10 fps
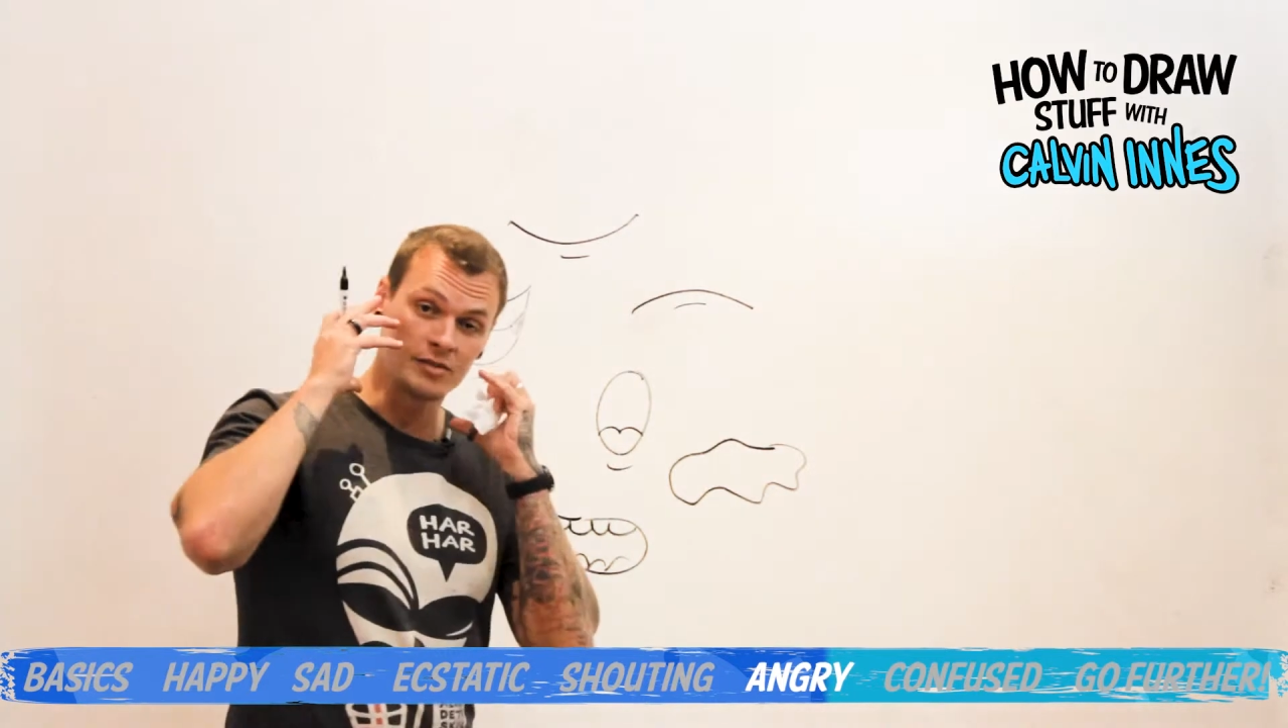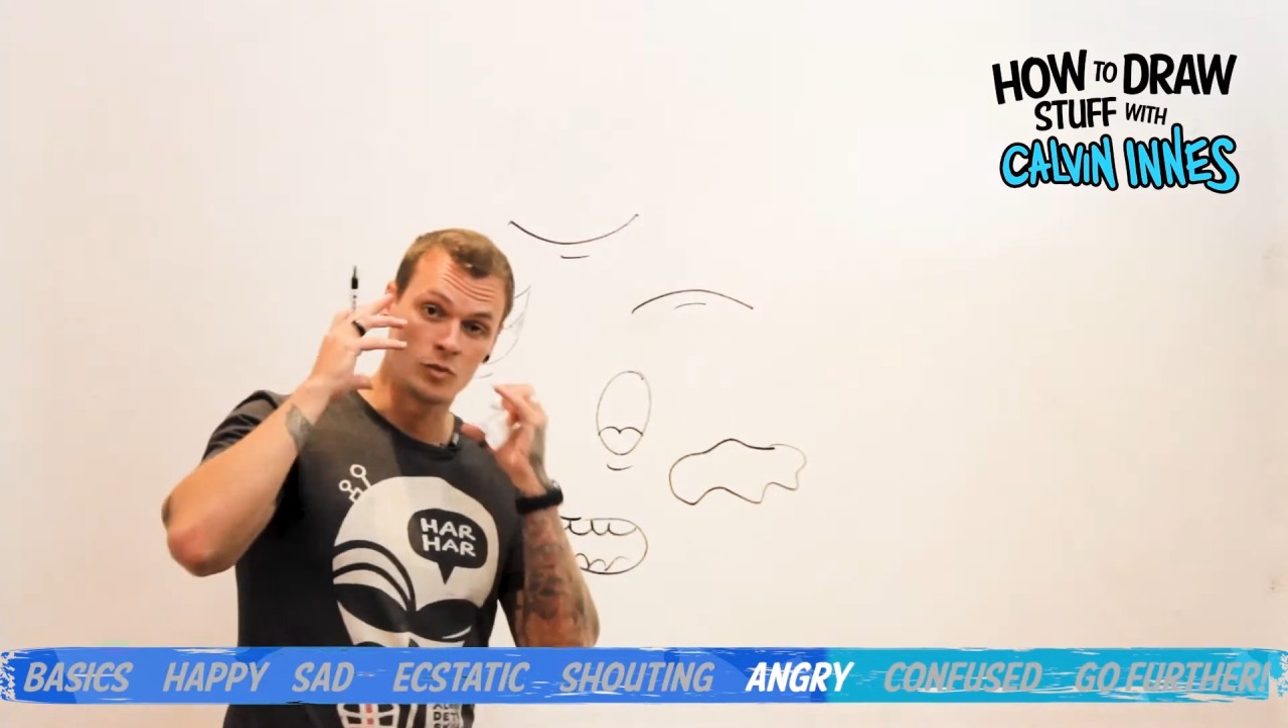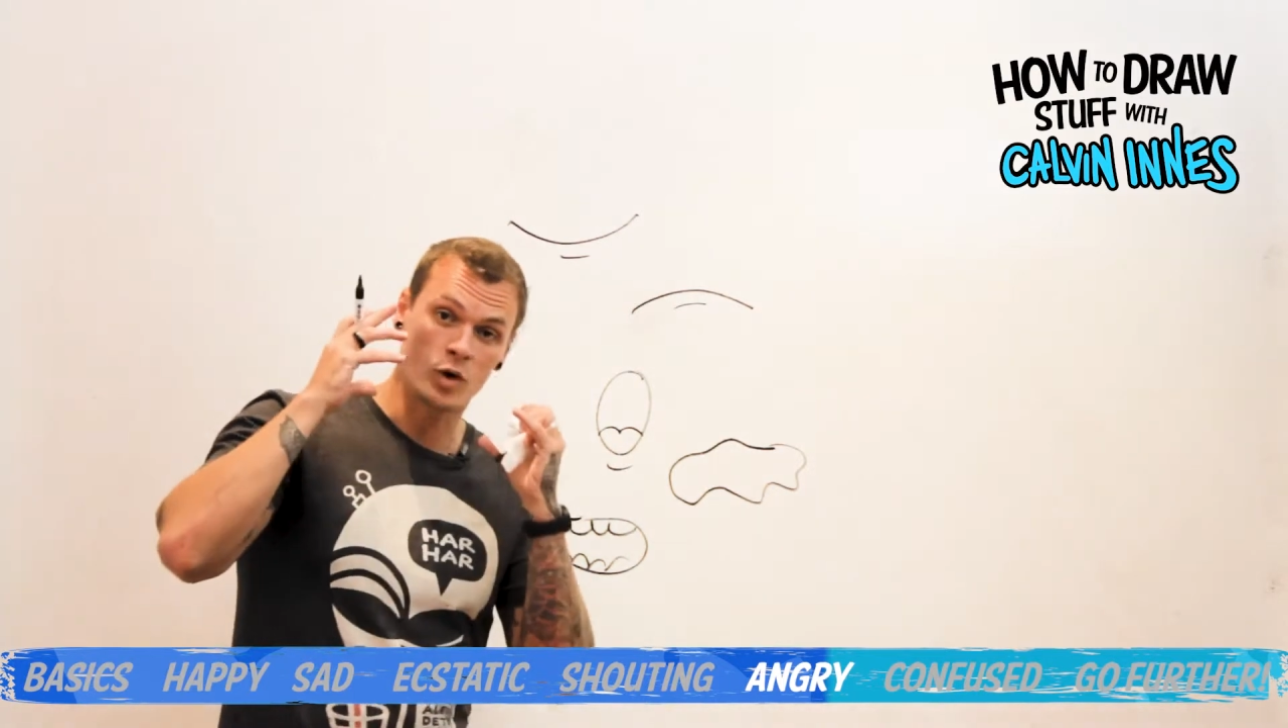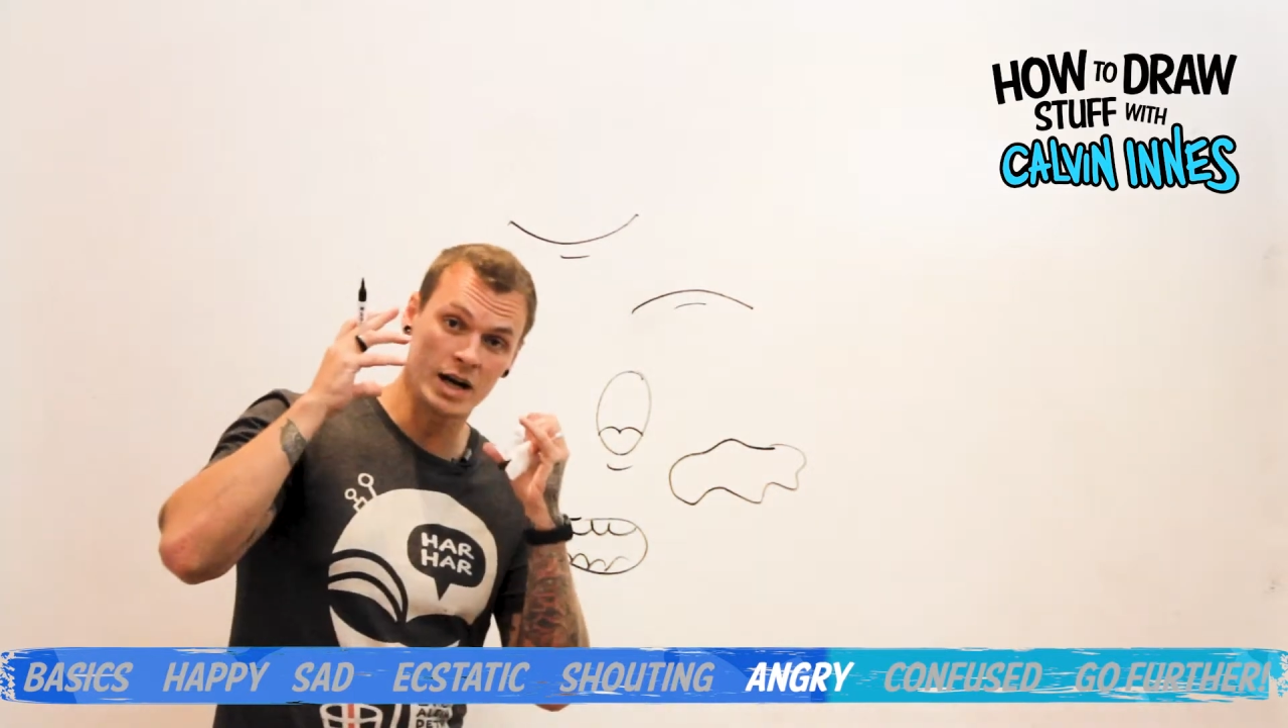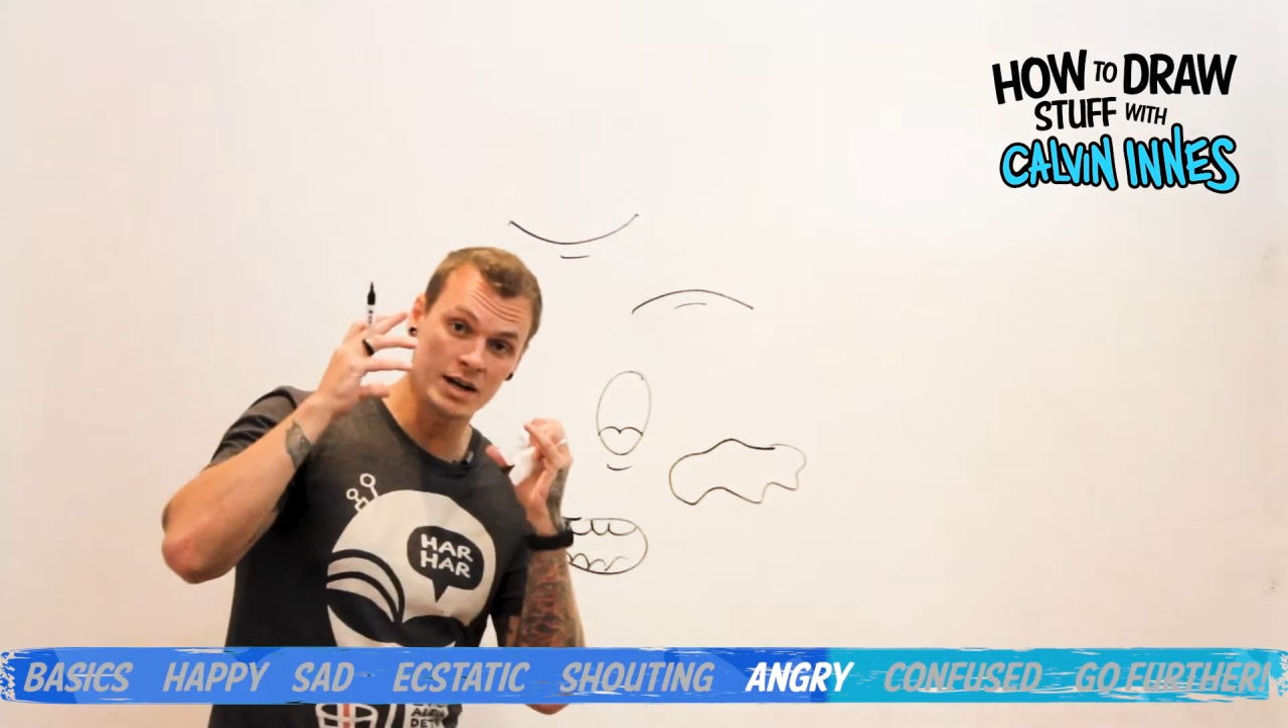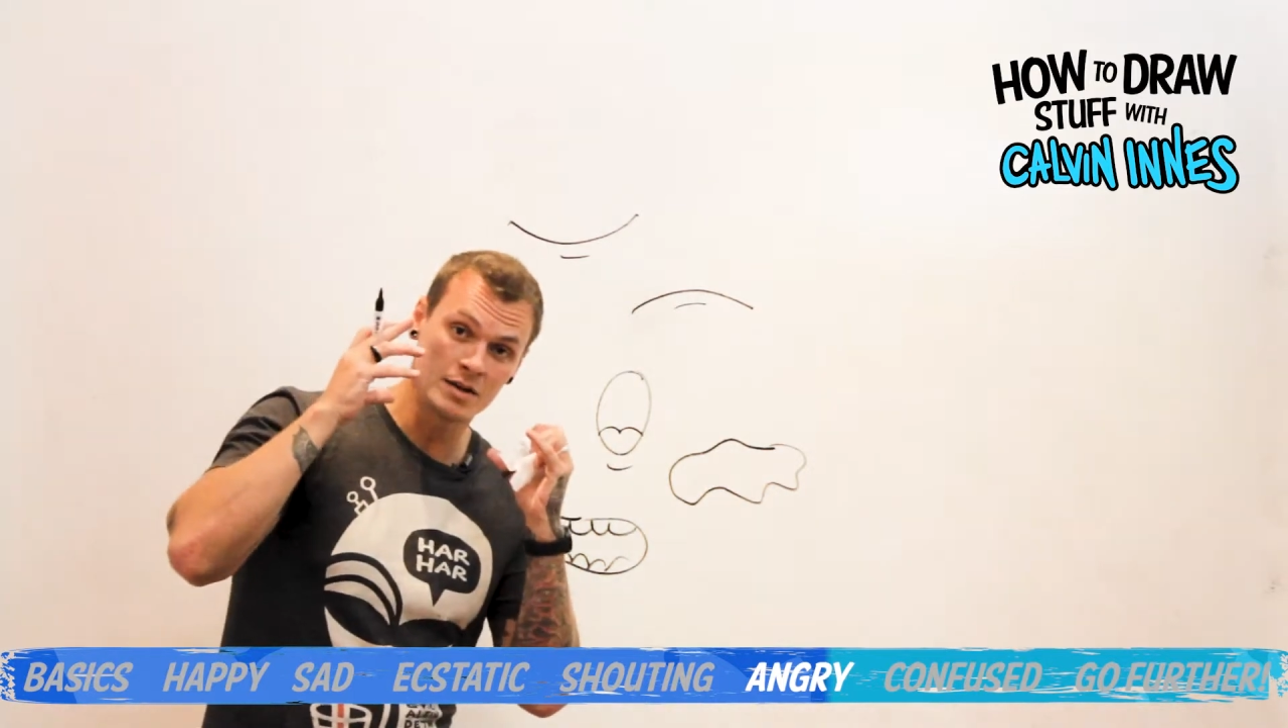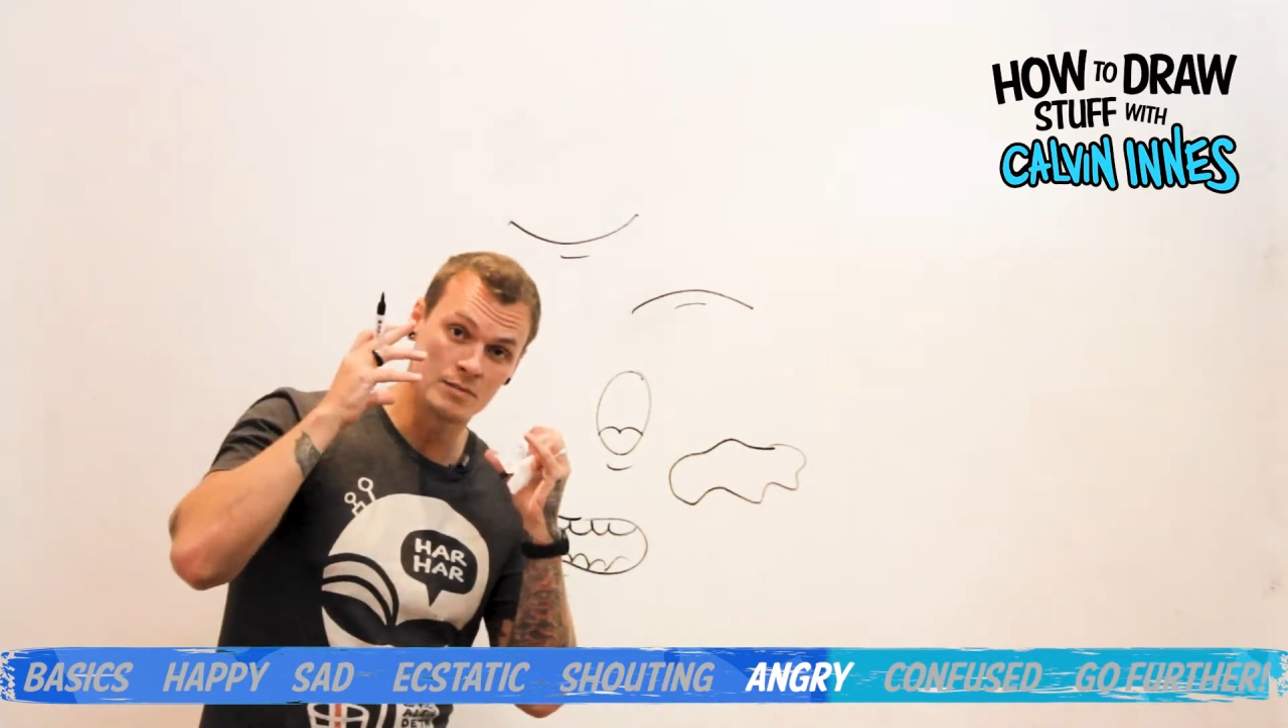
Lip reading: and wide,